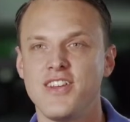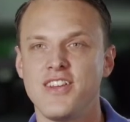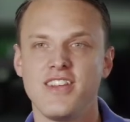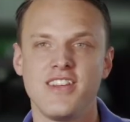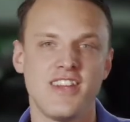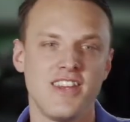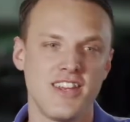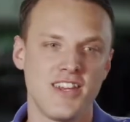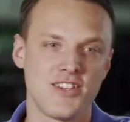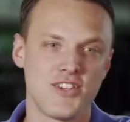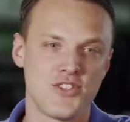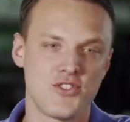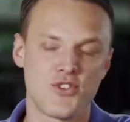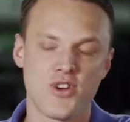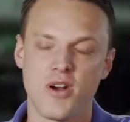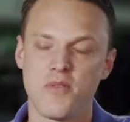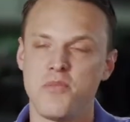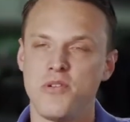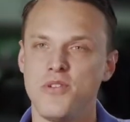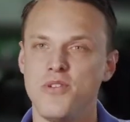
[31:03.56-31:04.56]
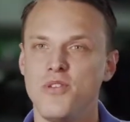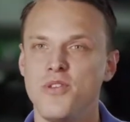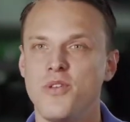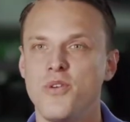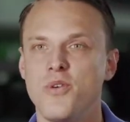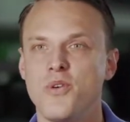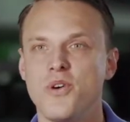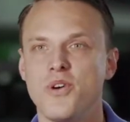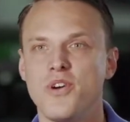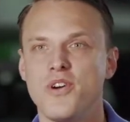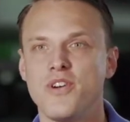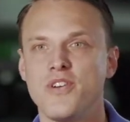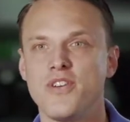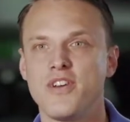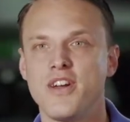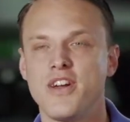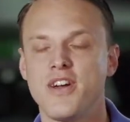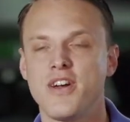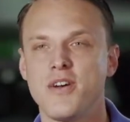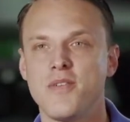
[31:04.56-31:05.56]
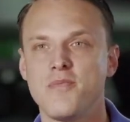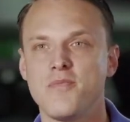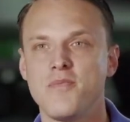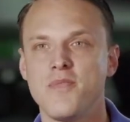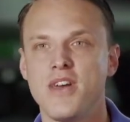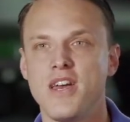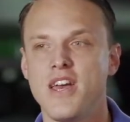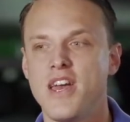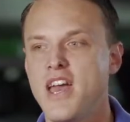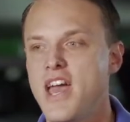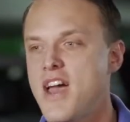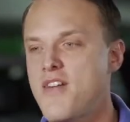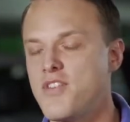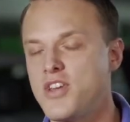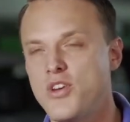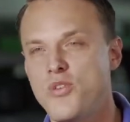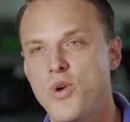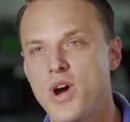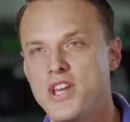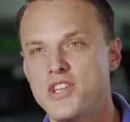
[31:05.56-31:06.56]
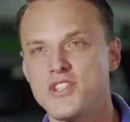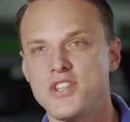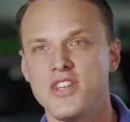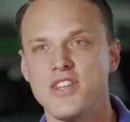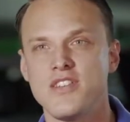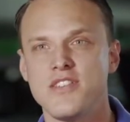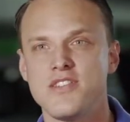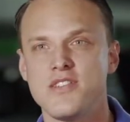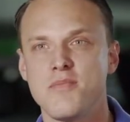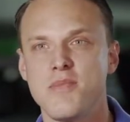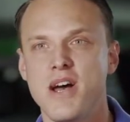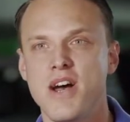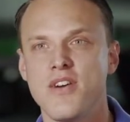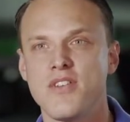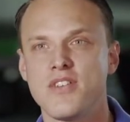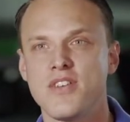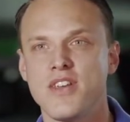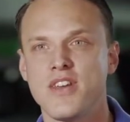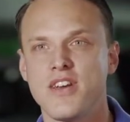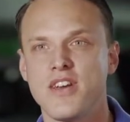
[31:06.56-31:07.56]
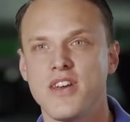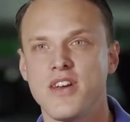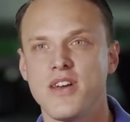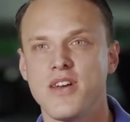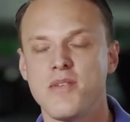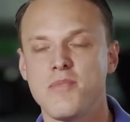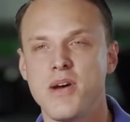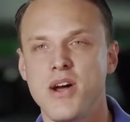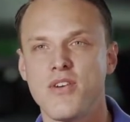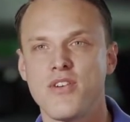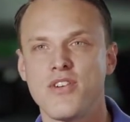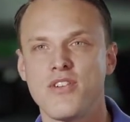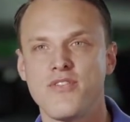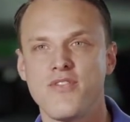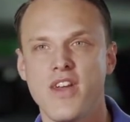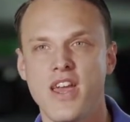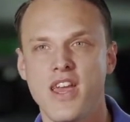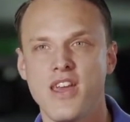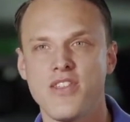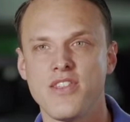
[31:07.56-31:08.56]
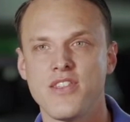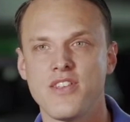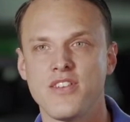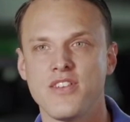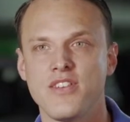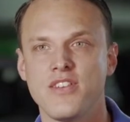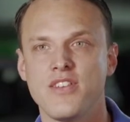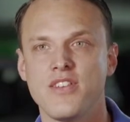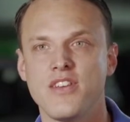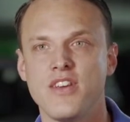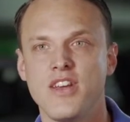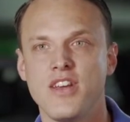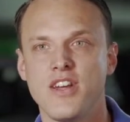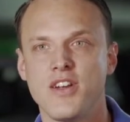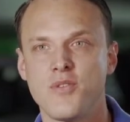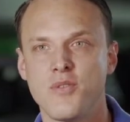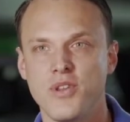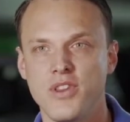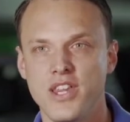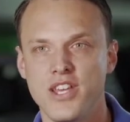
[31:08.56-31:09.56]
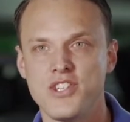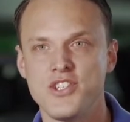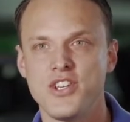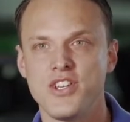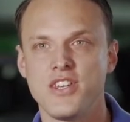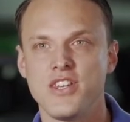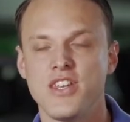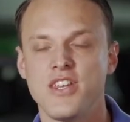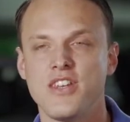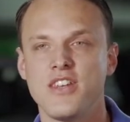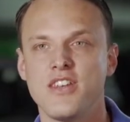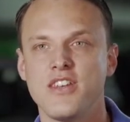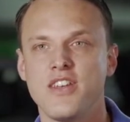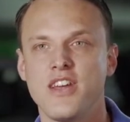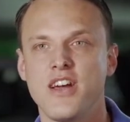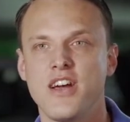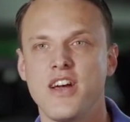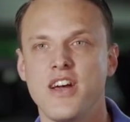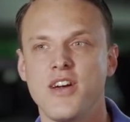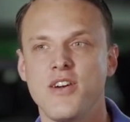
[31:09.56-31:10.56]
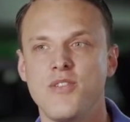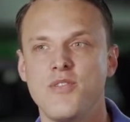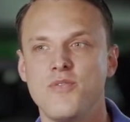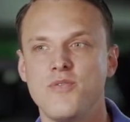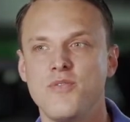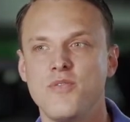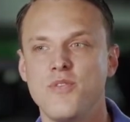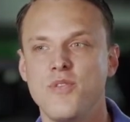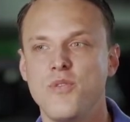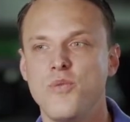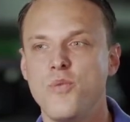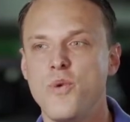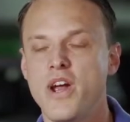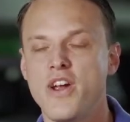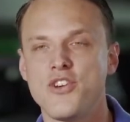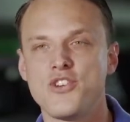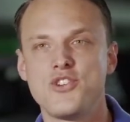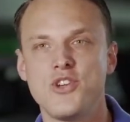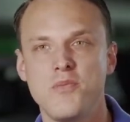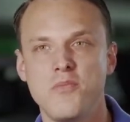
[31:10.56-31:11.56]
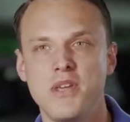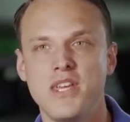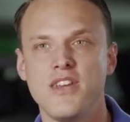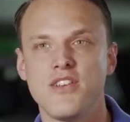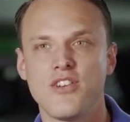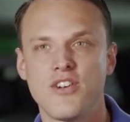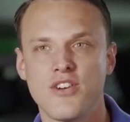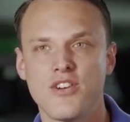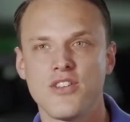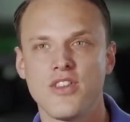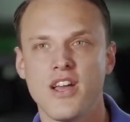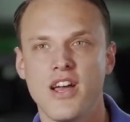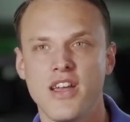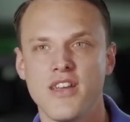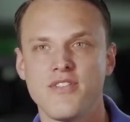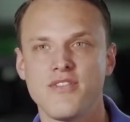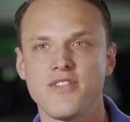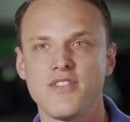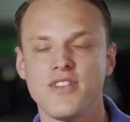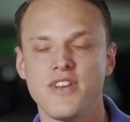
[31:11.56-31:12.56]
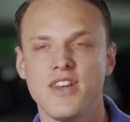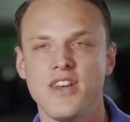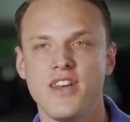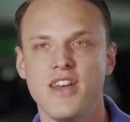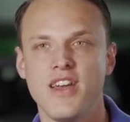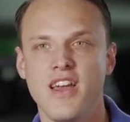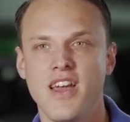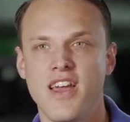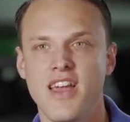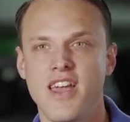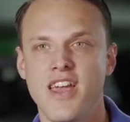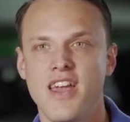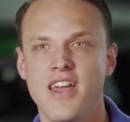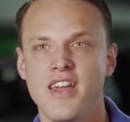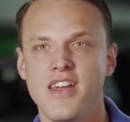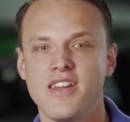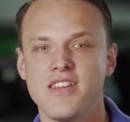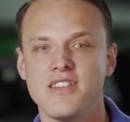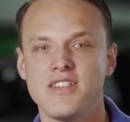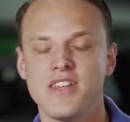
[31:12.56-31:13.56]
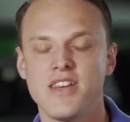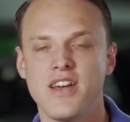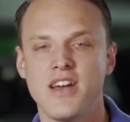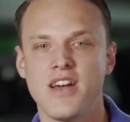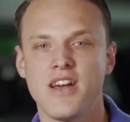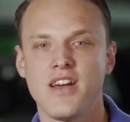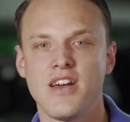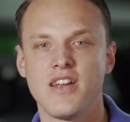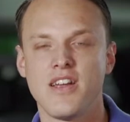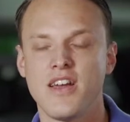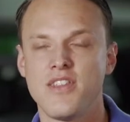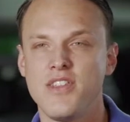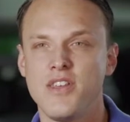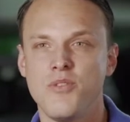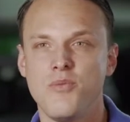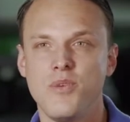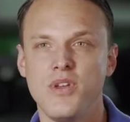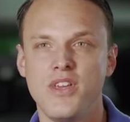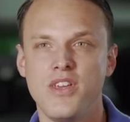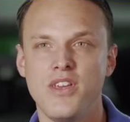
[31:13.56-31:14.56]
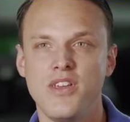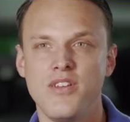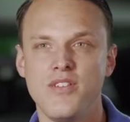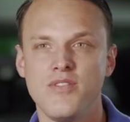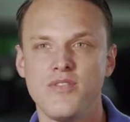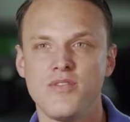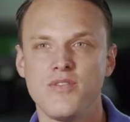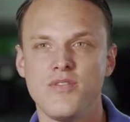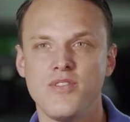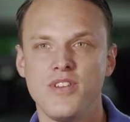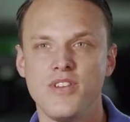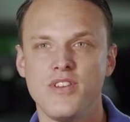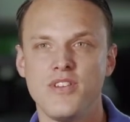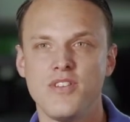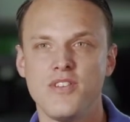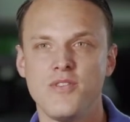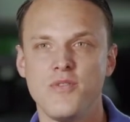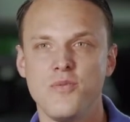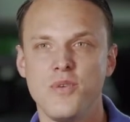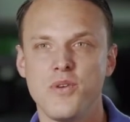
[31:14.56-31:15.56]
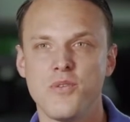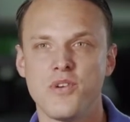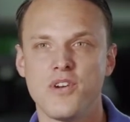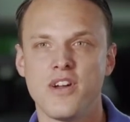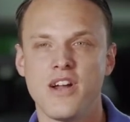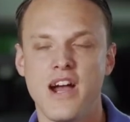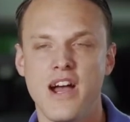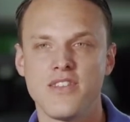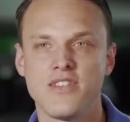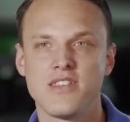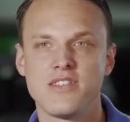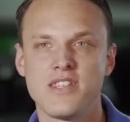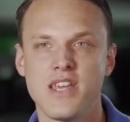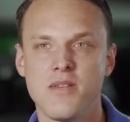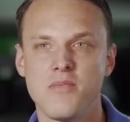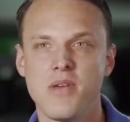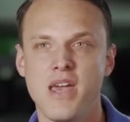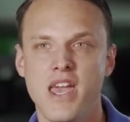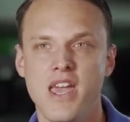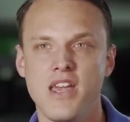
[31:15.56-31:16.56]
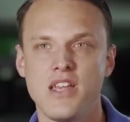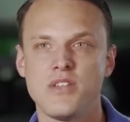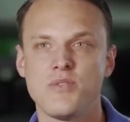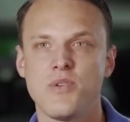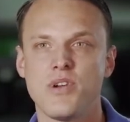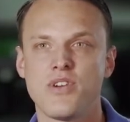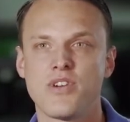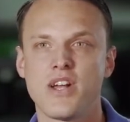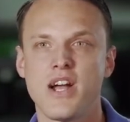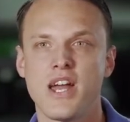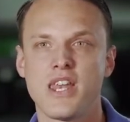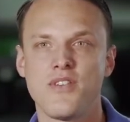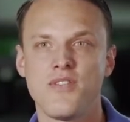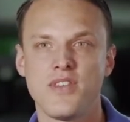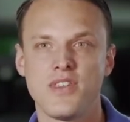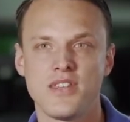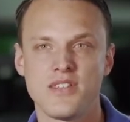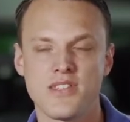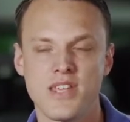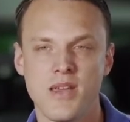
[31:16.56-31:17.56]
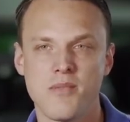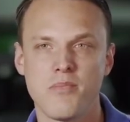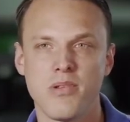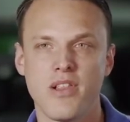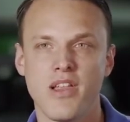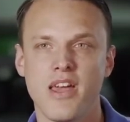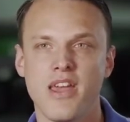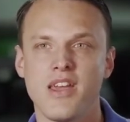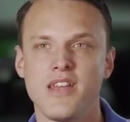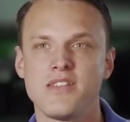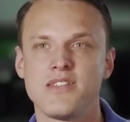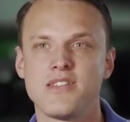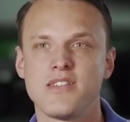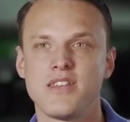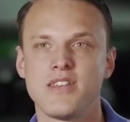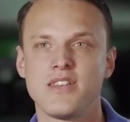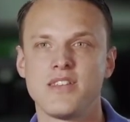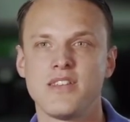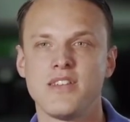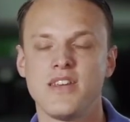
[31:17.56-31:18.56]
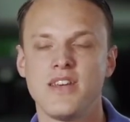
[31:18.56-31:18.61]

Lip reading: getting into trouble or having questions about her faith and religion and where it should be in her life. And I think we were on the same page. We were kind of in the same place, and